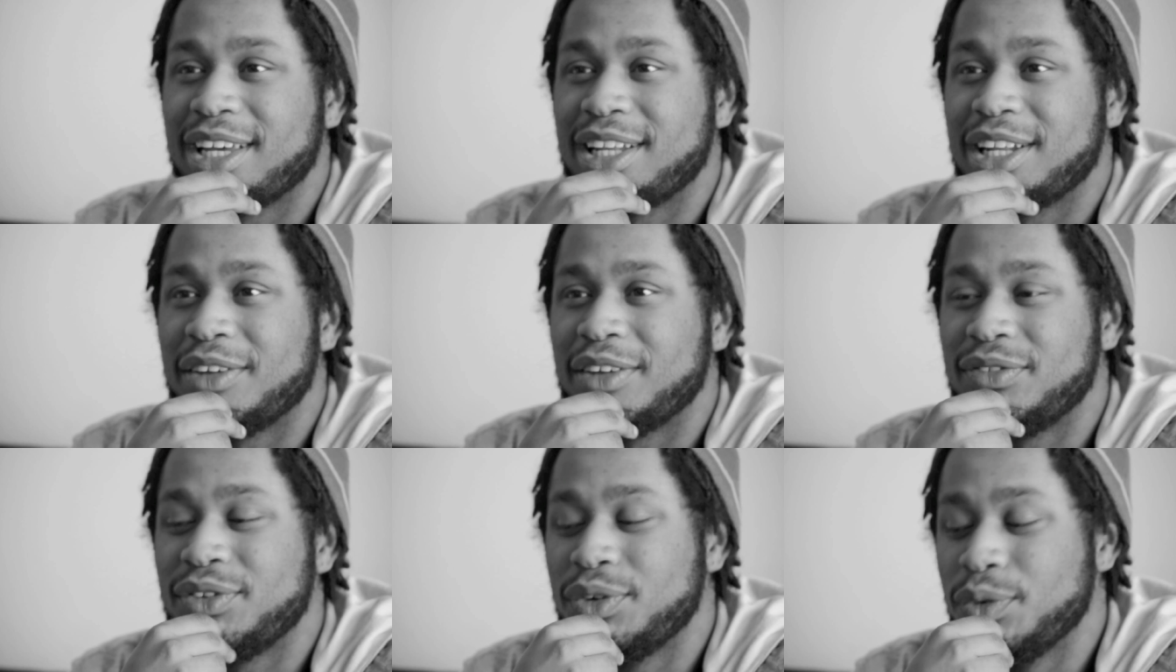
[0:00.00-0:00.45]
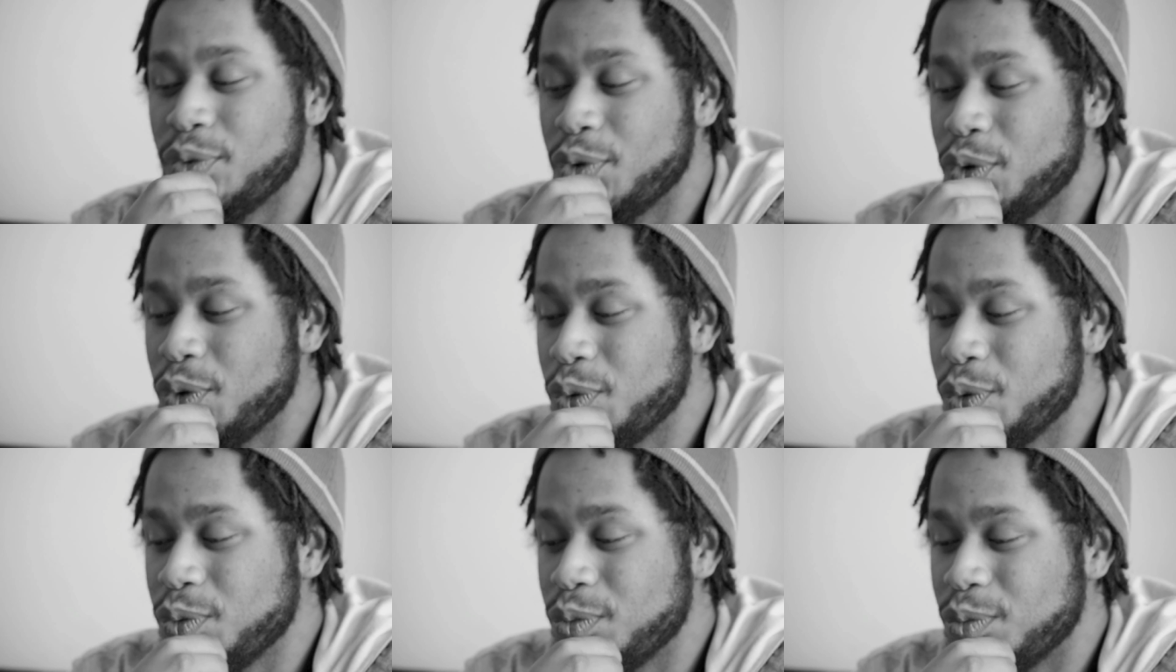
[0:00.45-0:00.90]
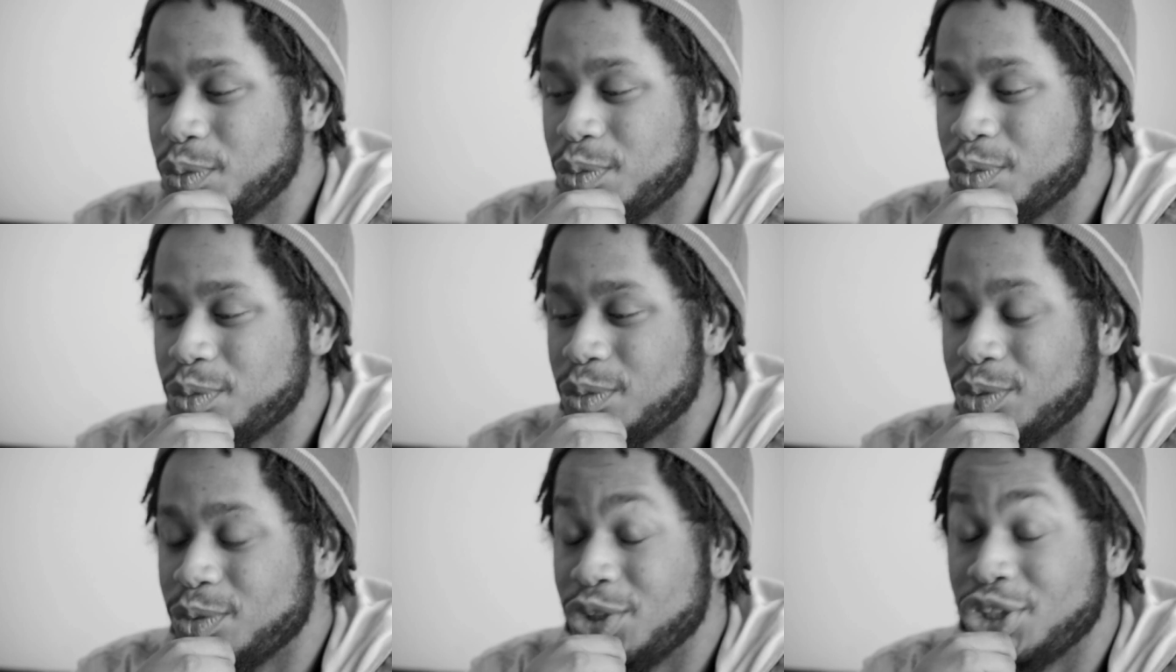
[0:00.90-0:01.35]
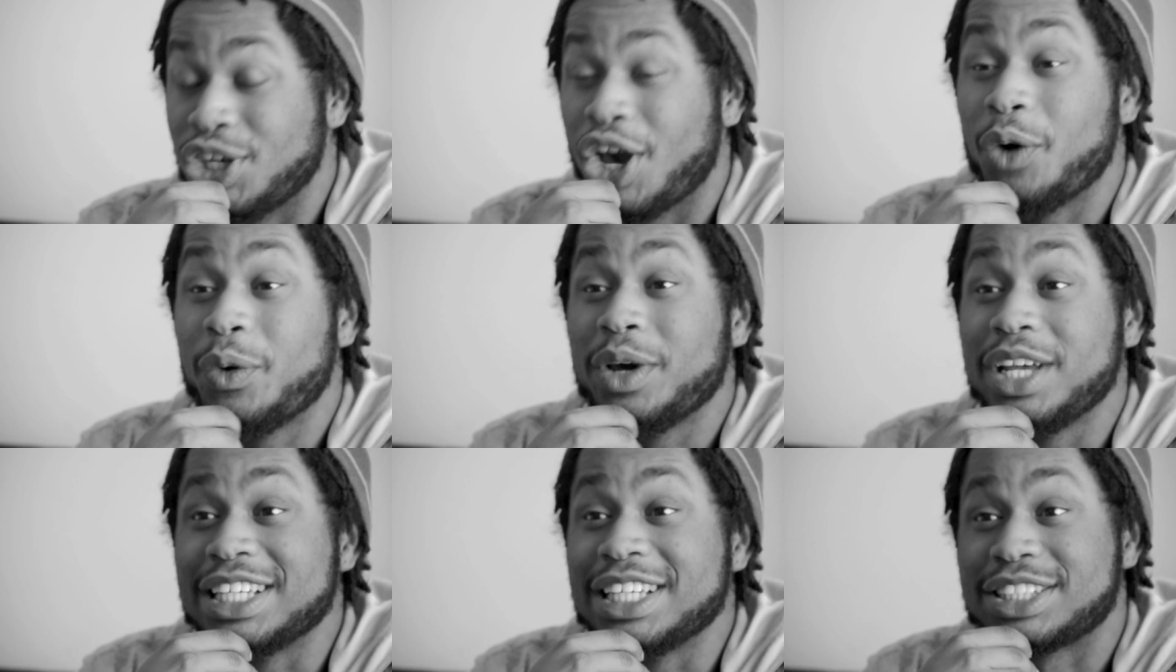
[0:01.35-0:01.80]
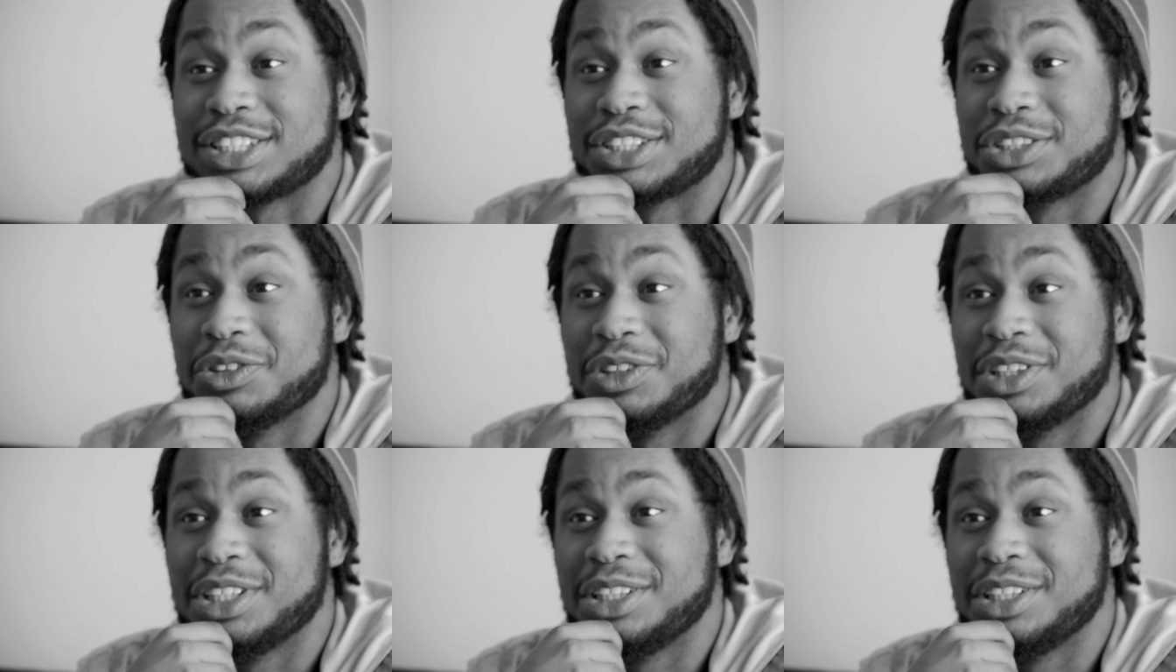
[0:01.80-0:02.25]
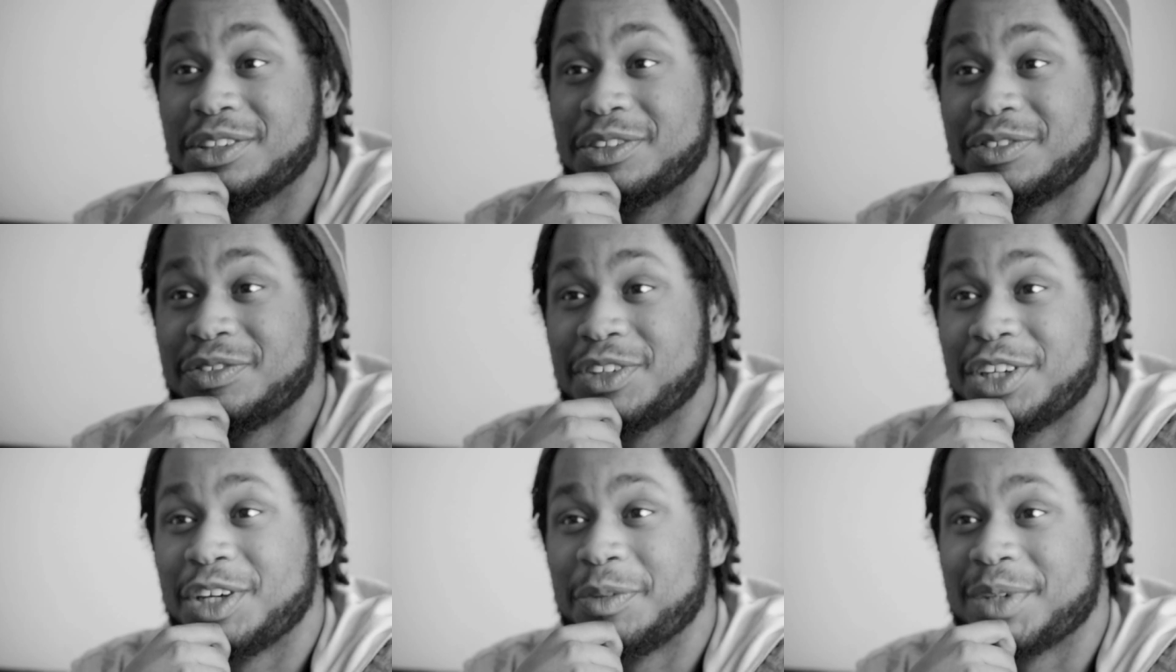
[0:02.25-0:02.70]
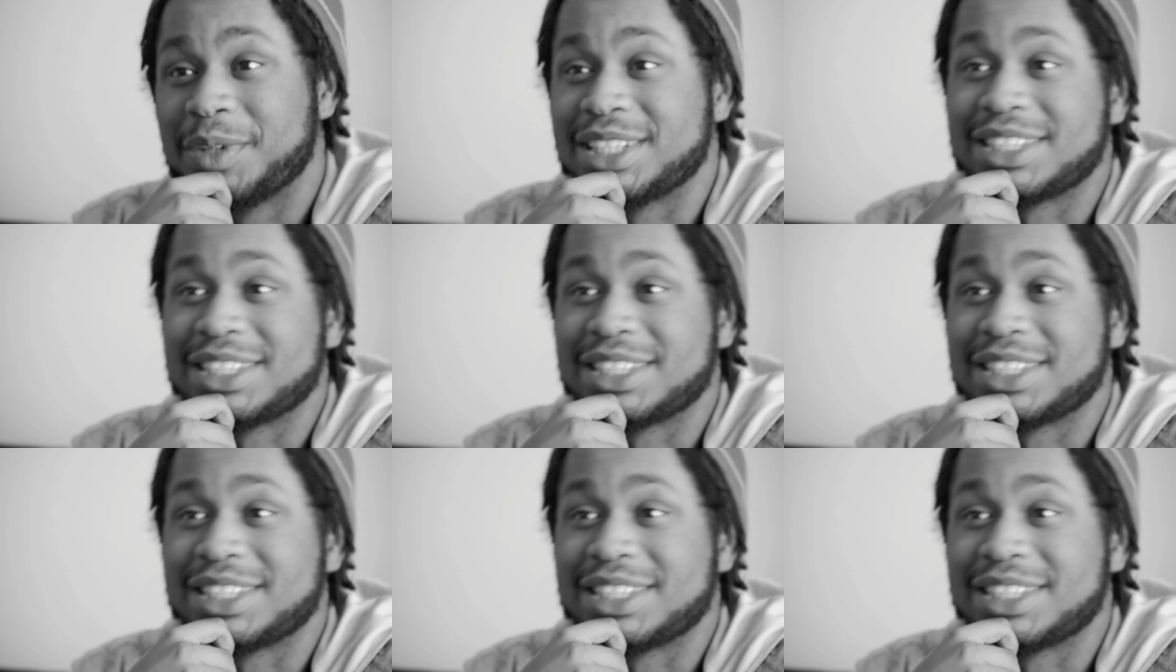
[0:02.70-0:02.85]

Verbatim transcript: Yeah. If you knew your history, you feel me?